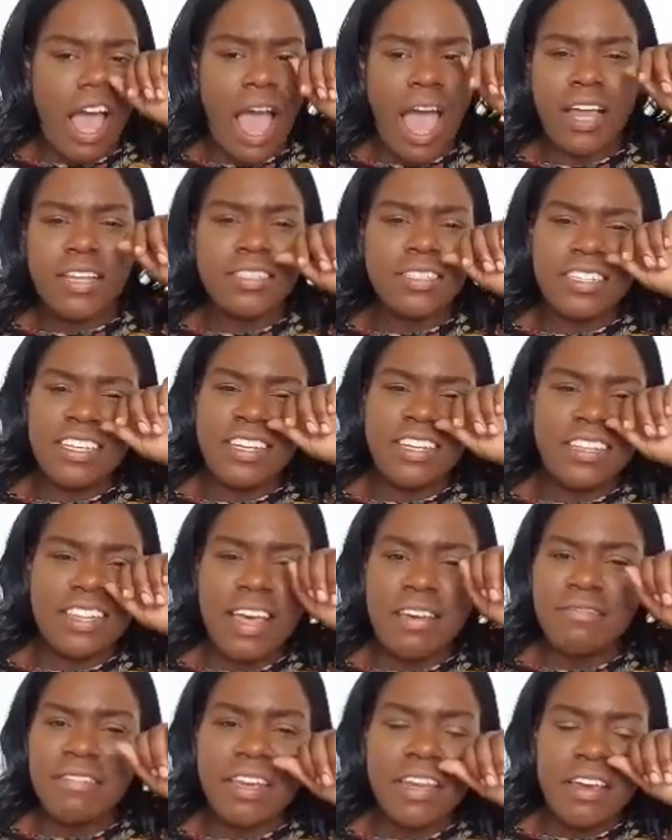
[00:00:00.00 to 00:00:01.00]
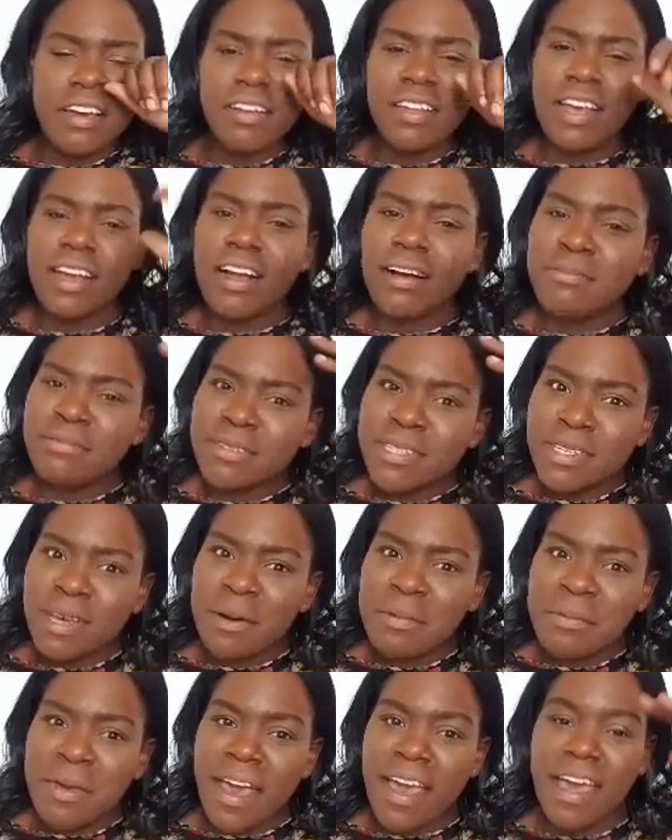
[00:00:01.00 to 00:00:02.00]
I deleted that video. Like, I'm
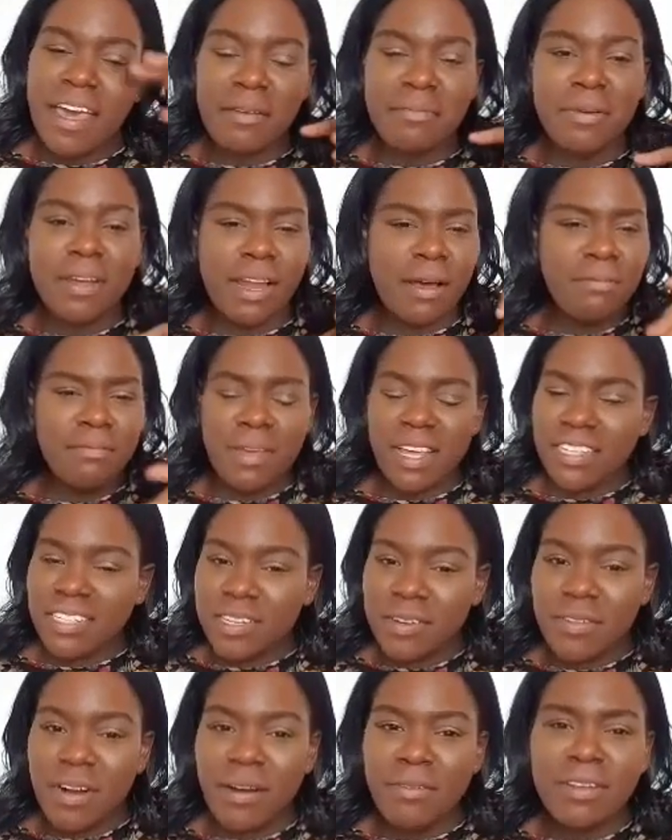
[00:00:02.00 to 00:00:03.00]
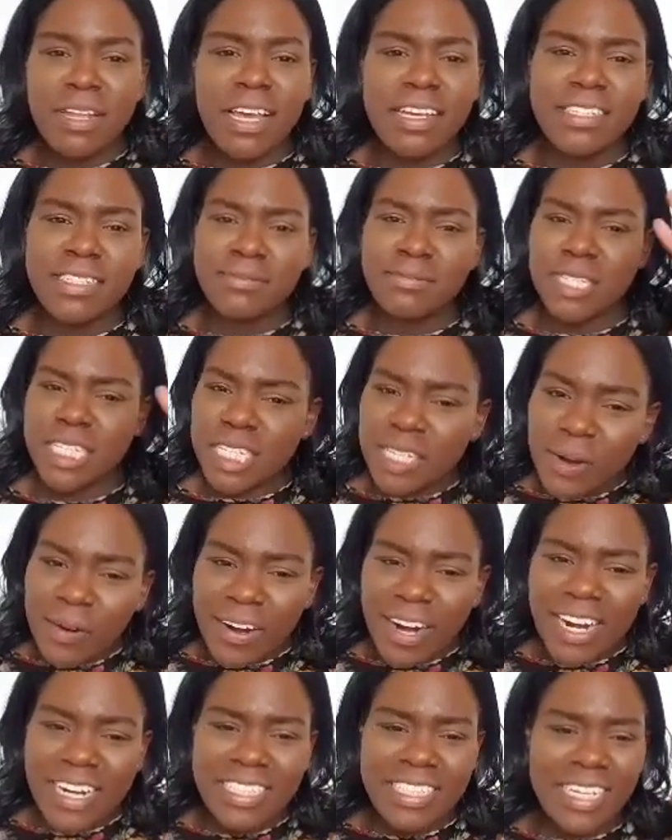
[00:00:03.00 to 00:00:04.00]
so mad, but I'm messing around with, like, some
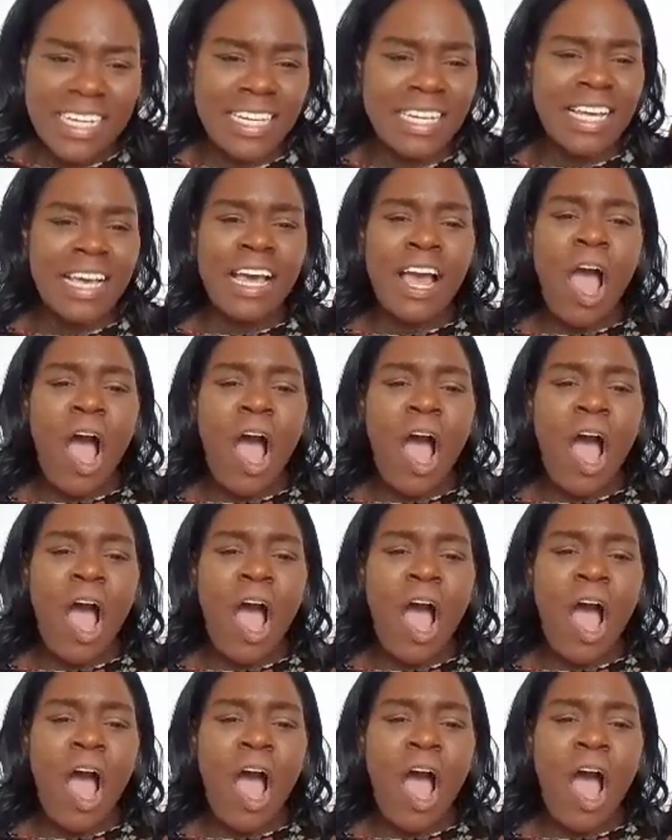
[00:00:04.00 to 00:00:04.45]
storage and